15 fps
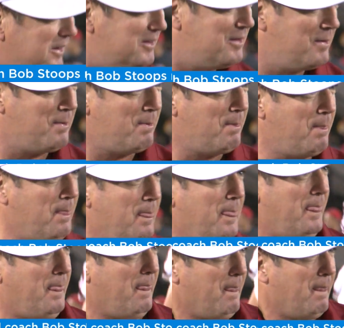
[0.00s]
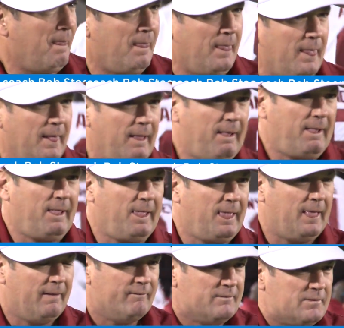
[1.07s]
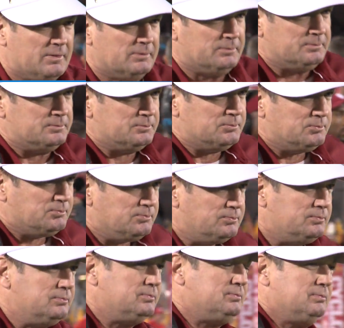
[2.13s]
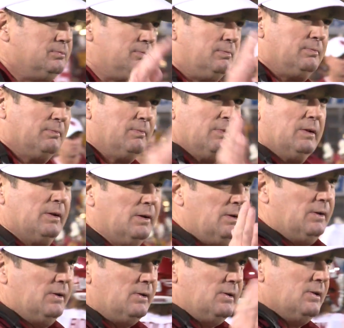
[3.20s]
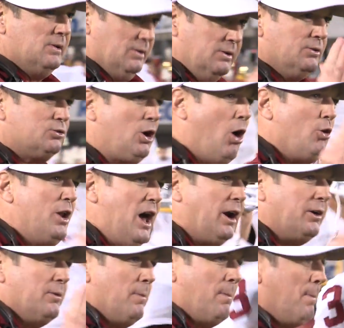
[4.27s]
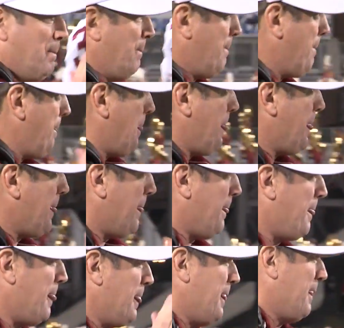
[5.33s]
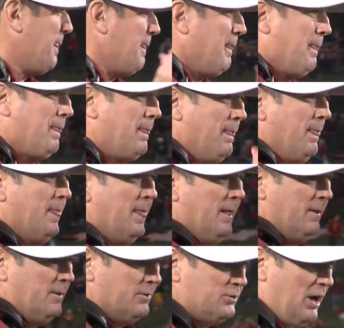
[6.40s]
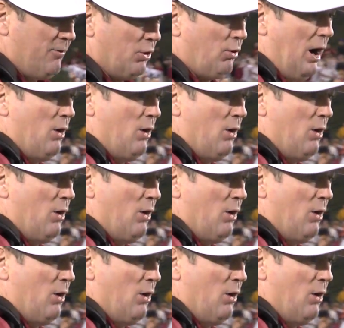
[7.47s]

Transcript: of this, but let's talk about this to start with. A shocker, really. Here we are, early June. You don't expect head football